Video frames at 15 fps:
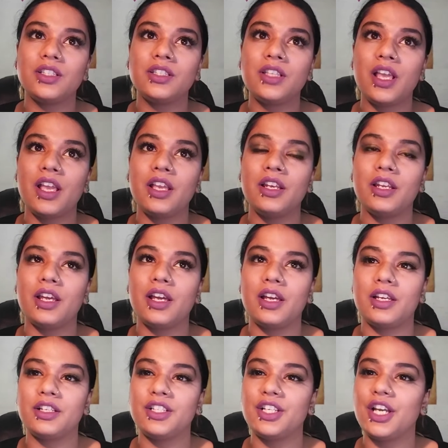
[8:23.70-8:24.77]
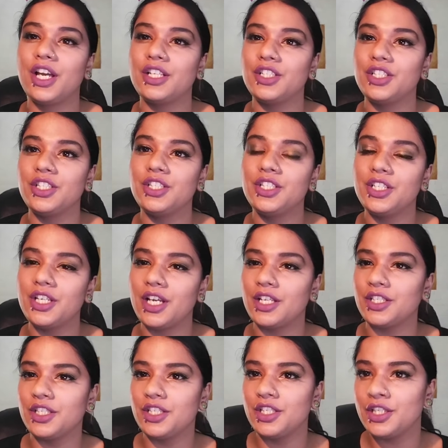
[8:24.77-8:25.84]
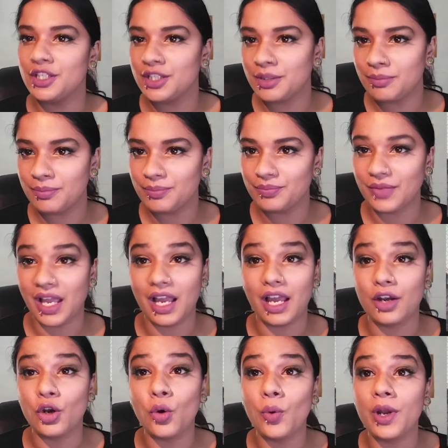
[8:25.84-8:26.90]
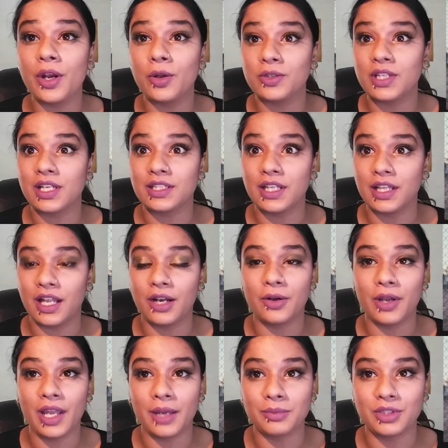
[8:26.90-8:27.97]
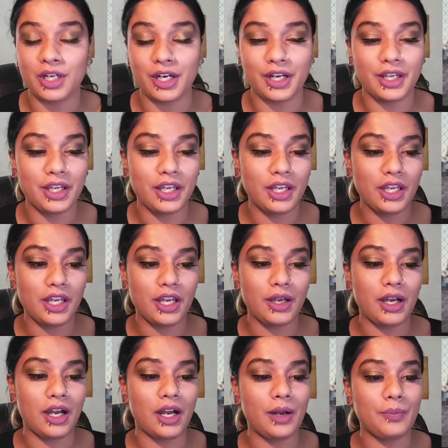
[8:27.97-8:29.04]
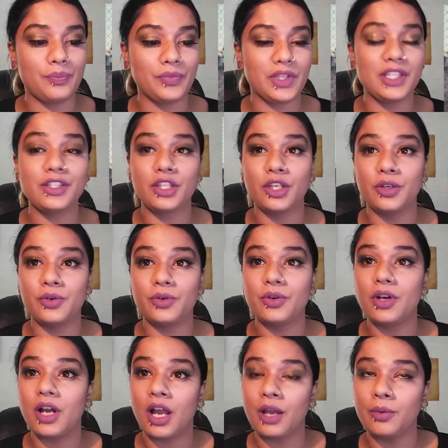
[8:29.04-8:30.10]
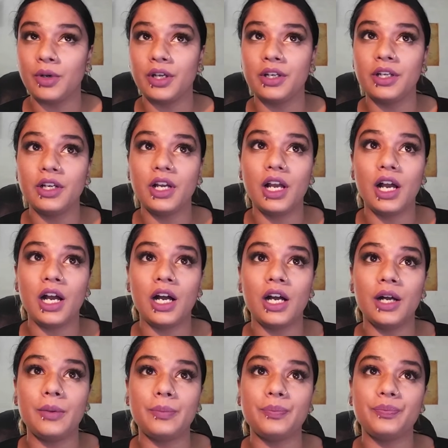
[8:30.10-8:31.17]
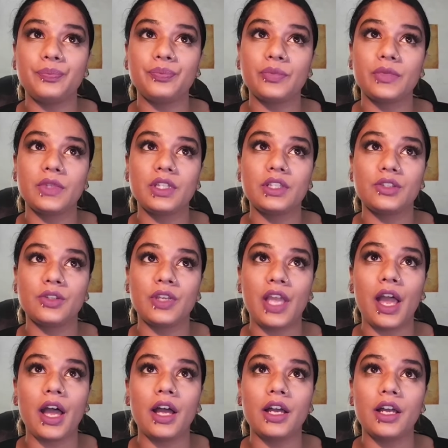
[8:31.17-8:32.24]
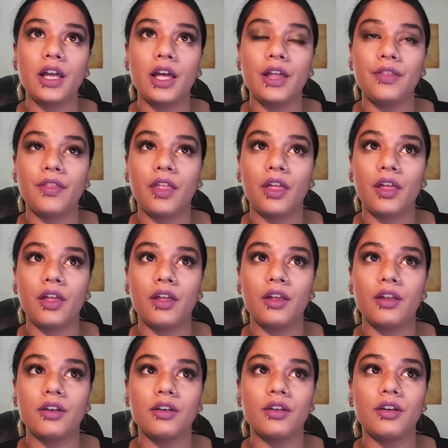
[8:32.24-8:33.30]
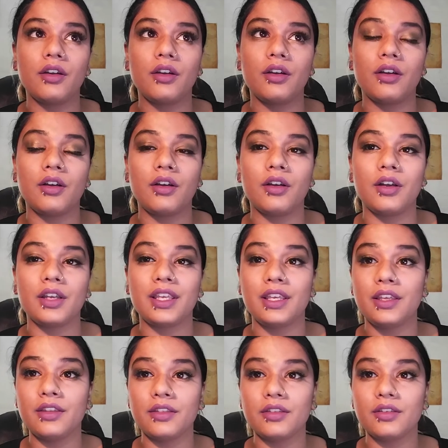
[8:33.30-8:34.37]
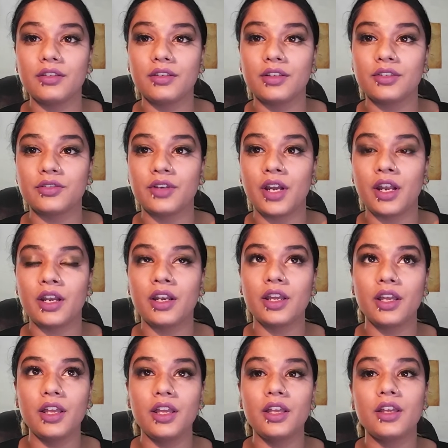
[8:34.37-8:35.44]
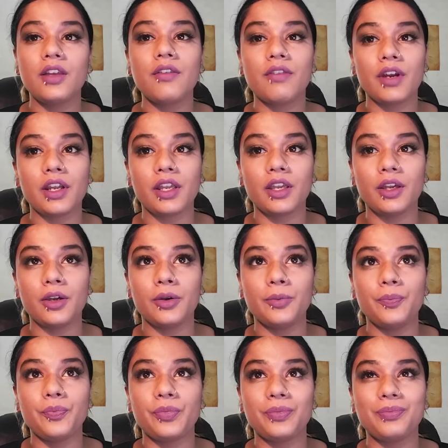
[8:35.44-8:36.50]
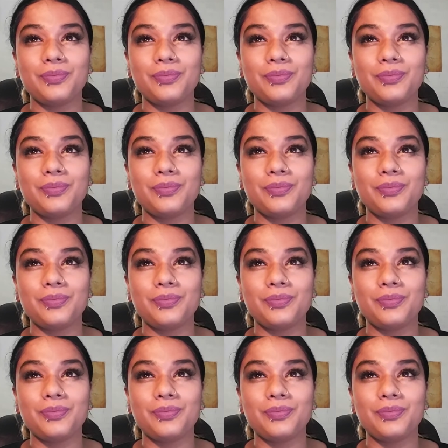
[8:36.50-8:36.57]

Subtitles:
Zayn Hajiji-sam? No one knows how to say that. Okay, I'm sorry. He's cute. I would. So yeah. And then Heath, his friend, very cute.